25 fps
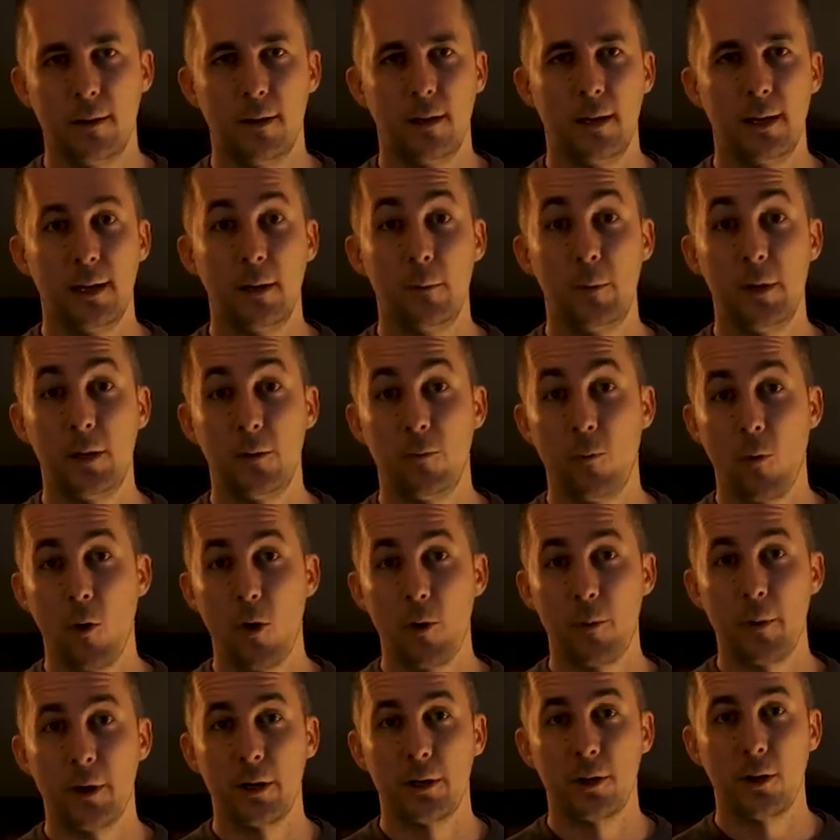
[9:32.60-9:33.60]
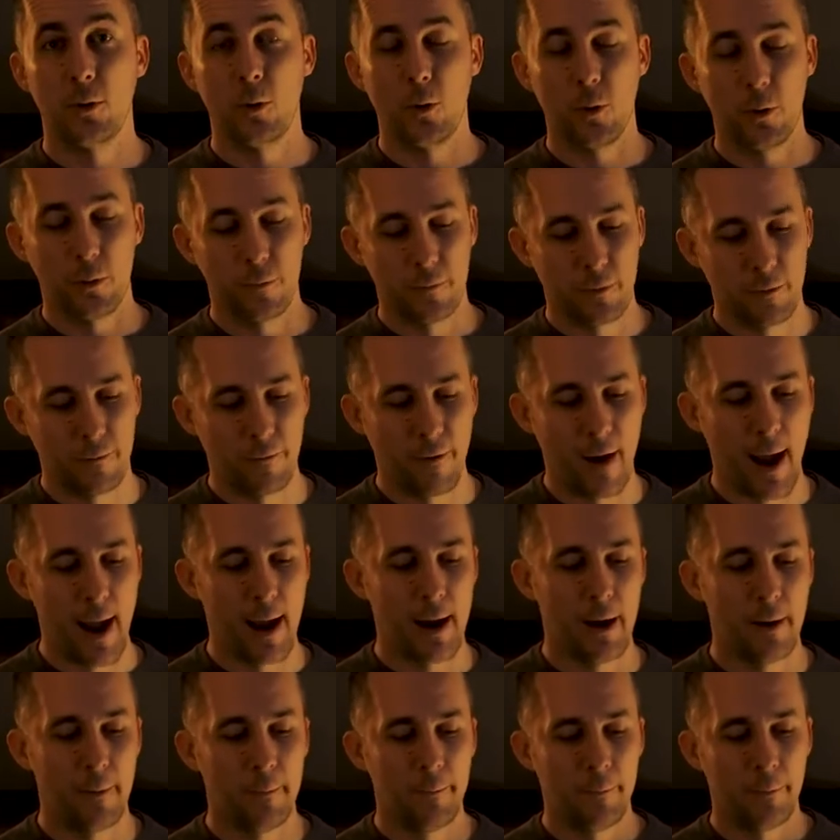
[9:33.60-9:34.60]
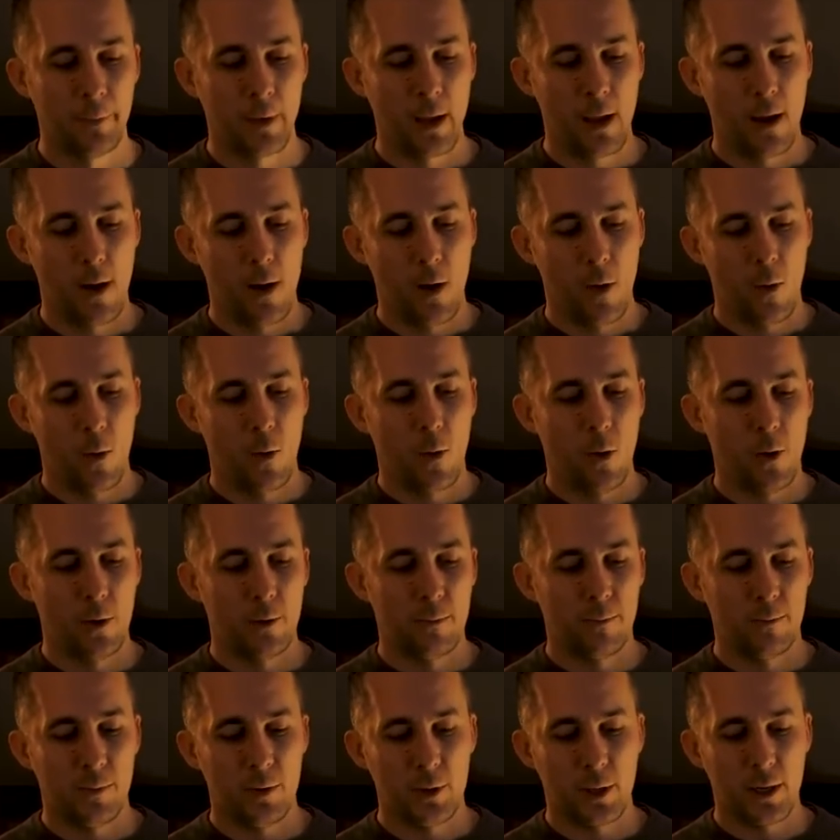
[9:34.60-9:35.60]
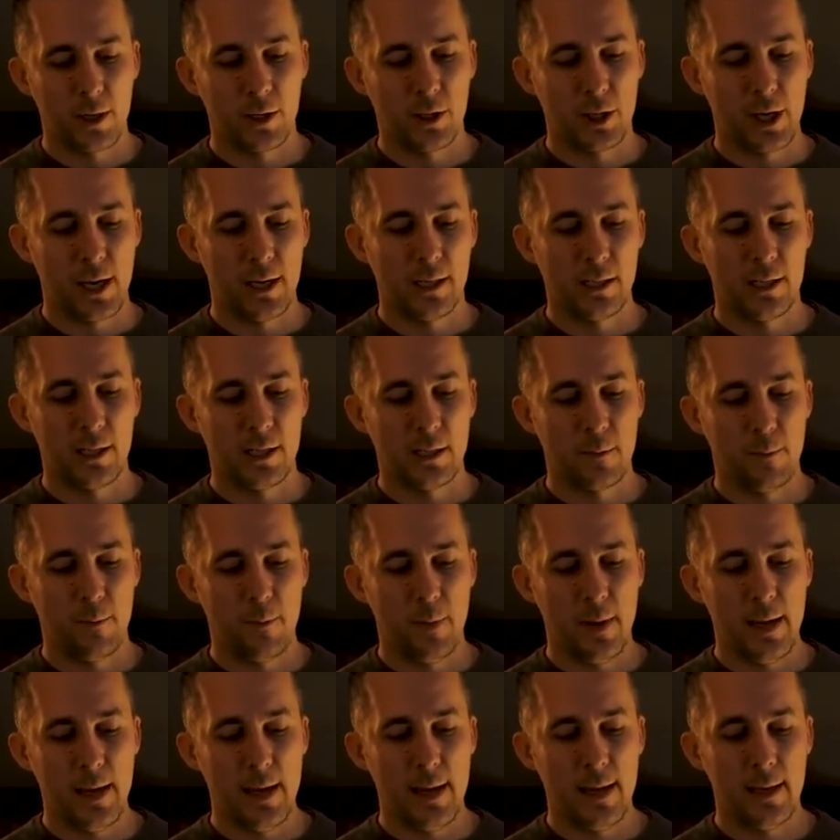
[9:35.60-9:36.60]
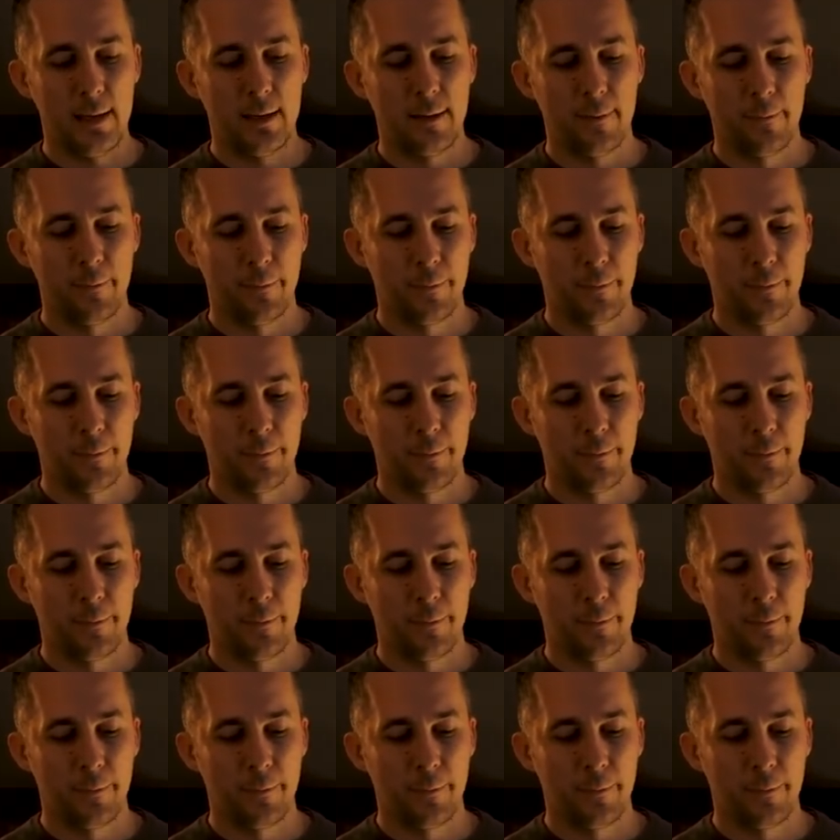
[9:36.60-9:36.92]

a little bit warmer tone of the fire, or you can change the speed.